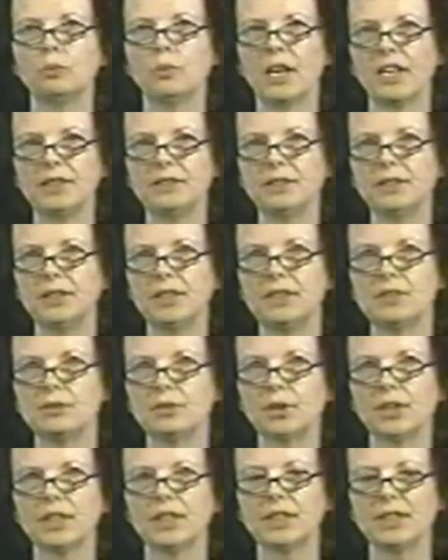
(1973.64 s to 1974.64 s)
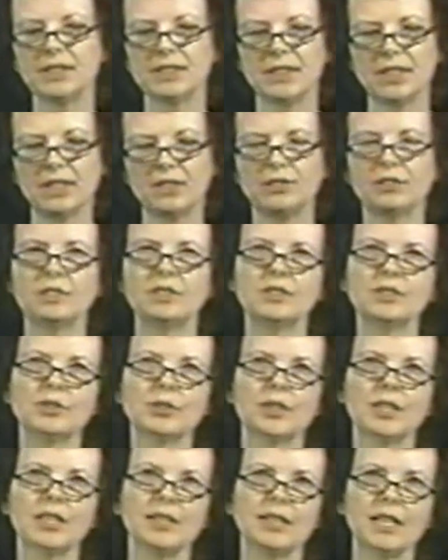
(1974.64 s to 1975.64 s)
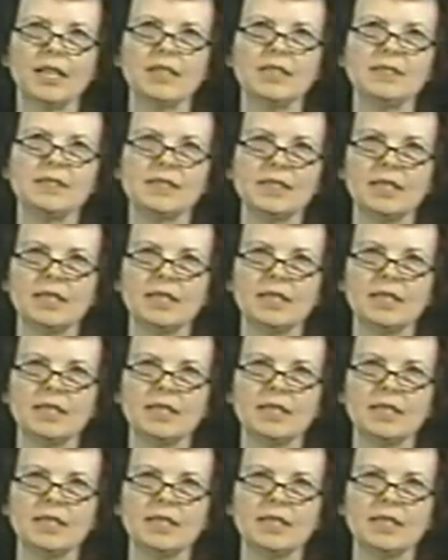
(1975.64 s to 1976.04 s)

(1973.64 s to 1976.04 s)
write to these organizations so that they